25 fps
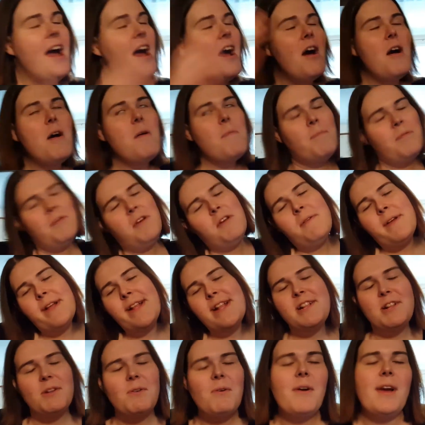hope you
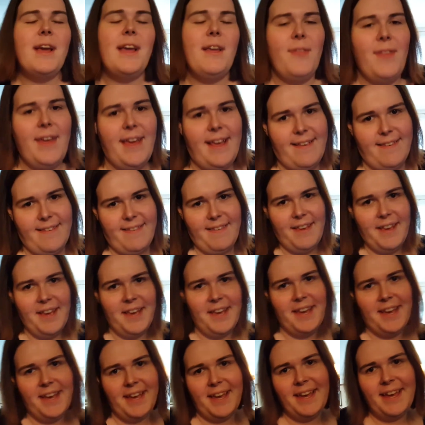enjoy this.
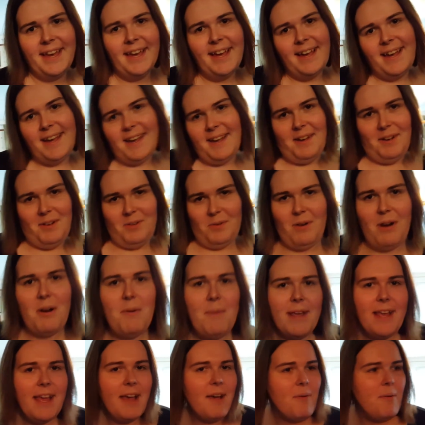Where are
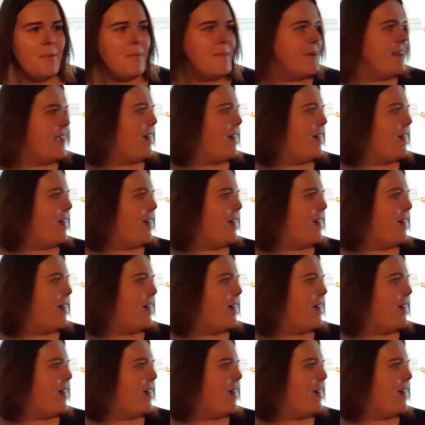we going?